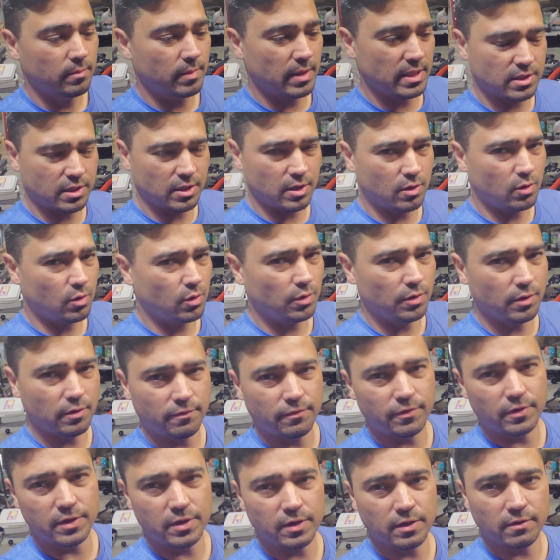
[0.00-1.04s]
Basically, you hold
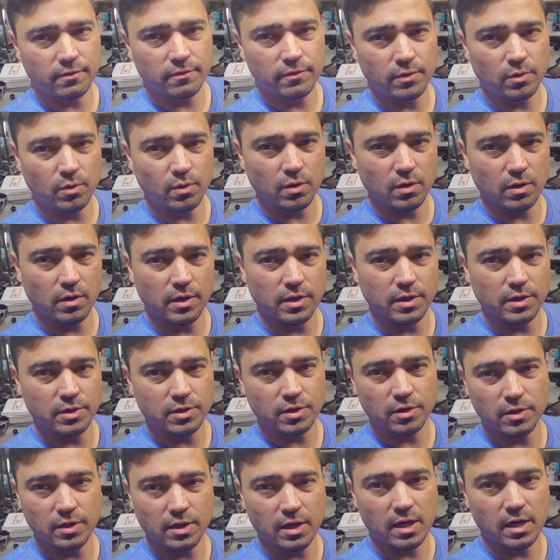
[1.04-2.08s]
the foot to the floor and you
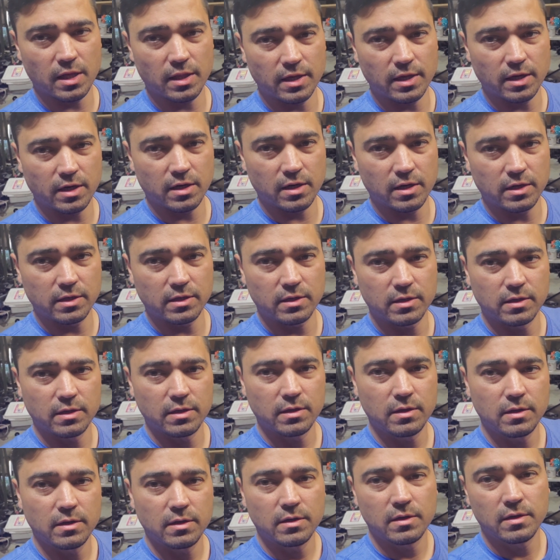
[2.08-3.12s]
turn the Holley on,
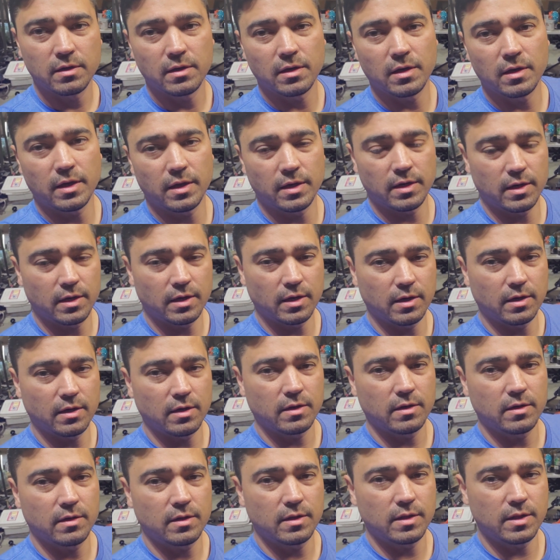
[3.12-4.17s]
and
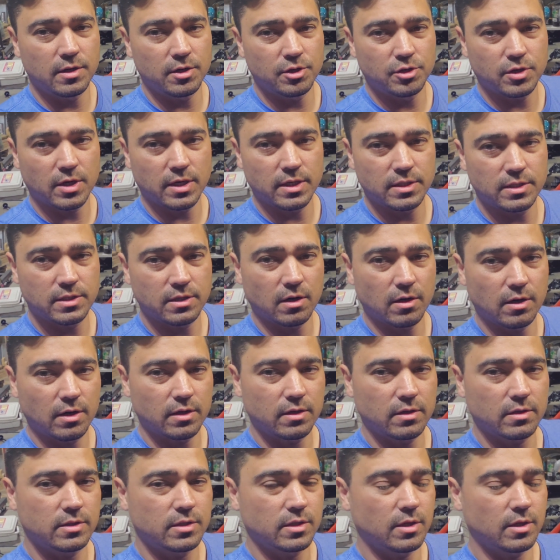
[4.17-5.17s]
then you try and start it.